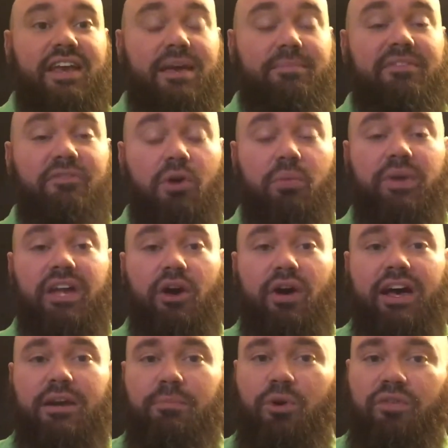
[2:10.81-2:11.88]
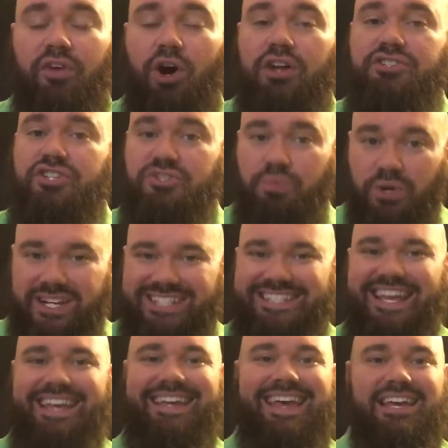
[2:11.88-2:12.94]
And before we go ahead and move on, just want
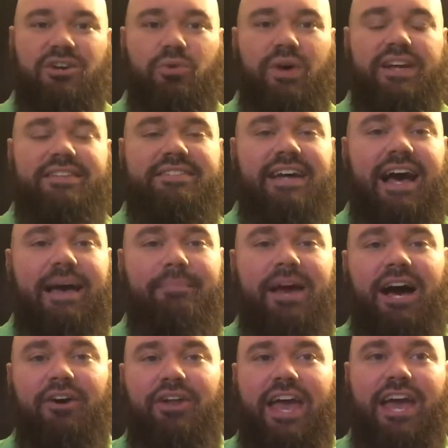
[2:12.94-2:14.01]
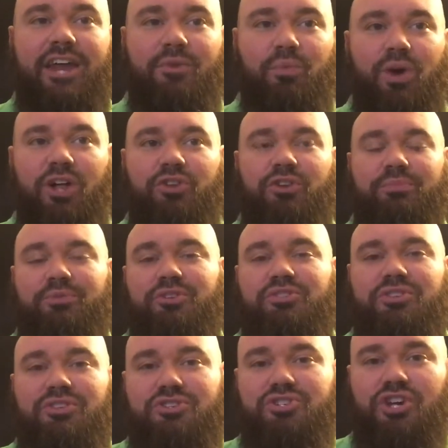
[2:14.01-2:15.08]
to take a quick timeout and welcome you
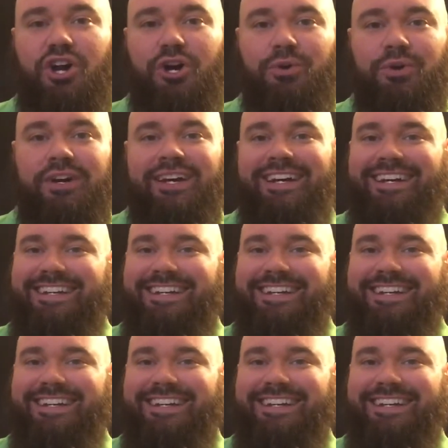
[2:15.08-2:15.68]
to the show.